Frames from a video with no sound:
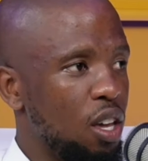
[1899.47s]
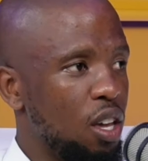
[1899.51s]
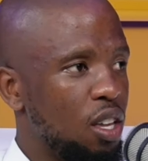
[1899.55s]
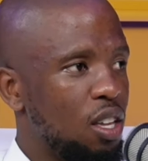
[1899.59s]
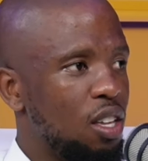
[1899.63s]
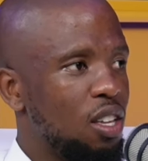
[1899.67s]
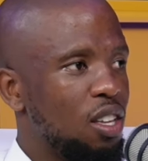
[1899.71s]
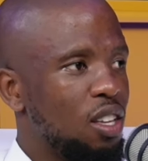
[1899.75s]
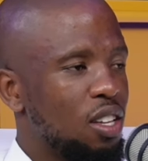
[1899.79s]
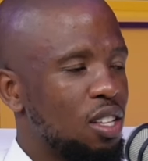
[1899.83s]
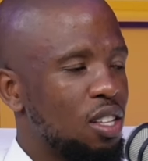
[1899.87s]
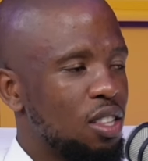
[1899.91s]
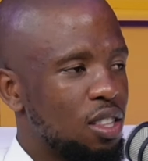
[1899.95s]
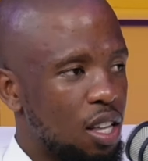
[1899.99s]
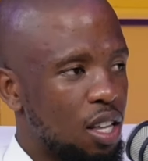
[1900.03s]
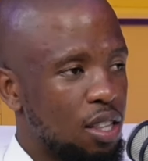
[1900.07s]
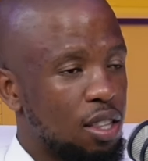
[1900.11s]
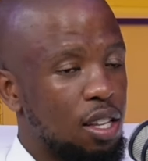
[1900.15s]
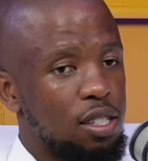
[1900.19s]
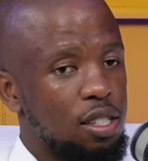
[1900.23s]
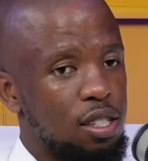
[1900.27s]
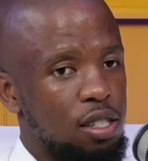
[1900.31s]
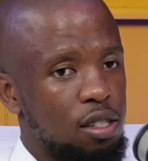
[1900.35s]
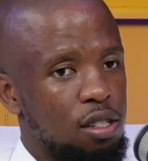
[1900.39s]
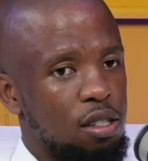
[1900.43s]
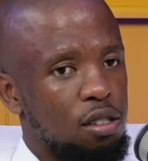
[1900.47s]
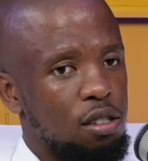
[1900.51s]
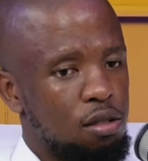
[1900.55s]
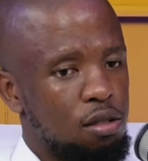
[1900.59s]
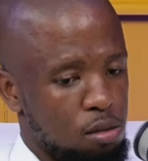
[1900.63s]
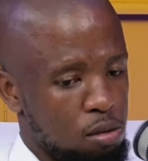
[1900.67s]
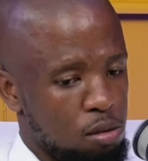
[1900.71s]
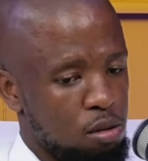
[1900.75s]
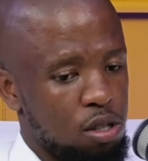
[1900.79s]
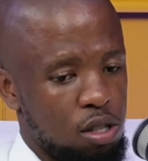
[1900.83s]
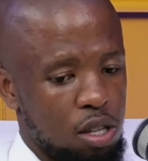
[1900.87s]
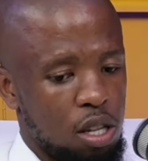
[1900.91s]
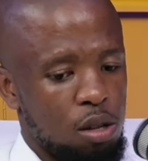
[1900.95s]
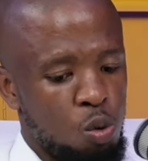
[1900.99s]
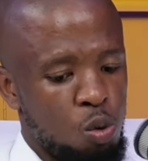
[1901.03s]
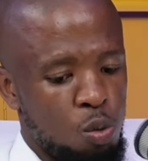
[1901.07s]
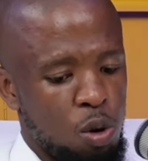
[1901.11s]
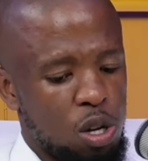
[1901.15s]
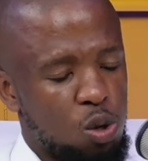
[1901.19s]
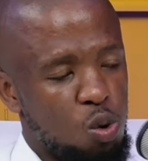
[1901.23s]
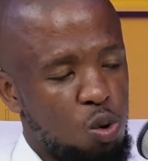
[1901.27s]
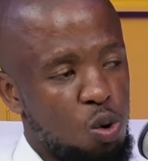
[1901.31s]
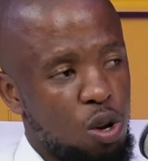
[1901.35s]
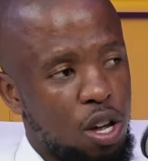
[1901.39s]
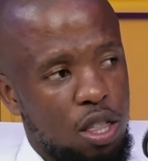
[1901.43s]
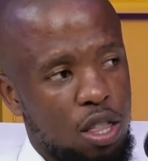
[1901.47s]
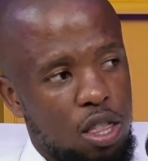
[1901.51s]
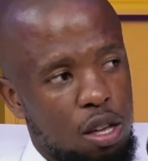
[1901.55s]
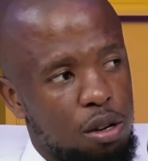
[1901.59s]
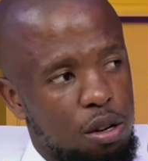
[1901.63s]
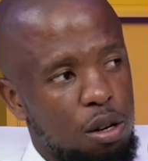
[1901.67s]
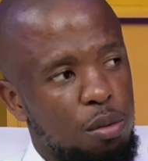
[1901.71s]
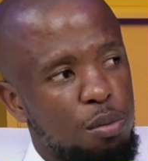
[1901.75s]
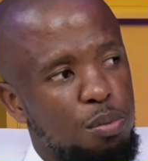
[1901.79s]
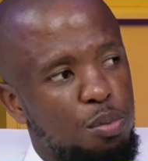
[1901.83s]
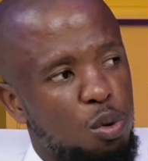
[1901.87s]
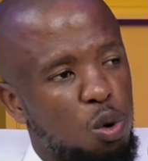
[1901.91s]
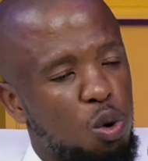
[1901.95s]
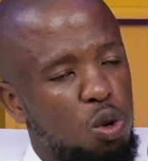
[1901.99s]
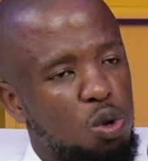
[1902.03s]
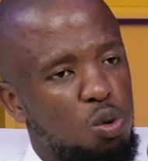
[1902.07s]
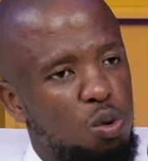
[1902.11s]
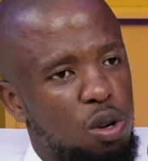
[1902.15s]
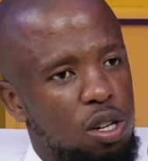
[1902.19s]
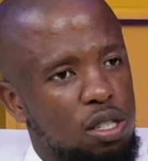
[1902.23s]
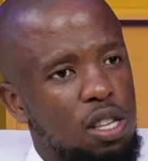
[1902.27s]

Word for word: That mm. doesn't we must look at it in both ways.